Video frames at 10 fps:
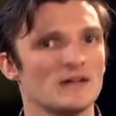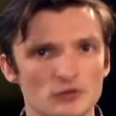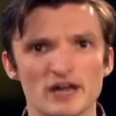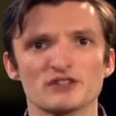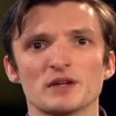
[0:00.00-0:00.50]
If you
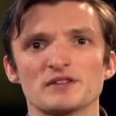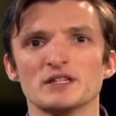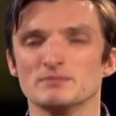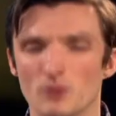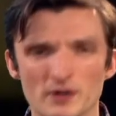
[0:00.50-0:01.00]
guys want to see
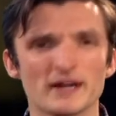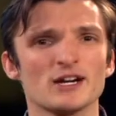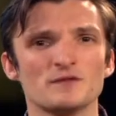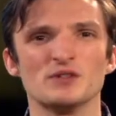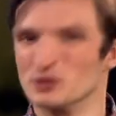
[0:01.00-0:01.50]
more
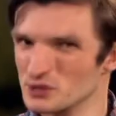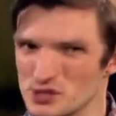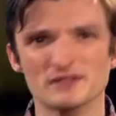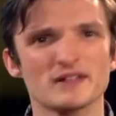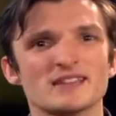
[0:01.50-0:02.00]
interviews
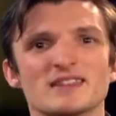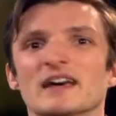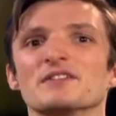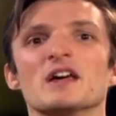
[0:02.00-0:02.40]
just like this,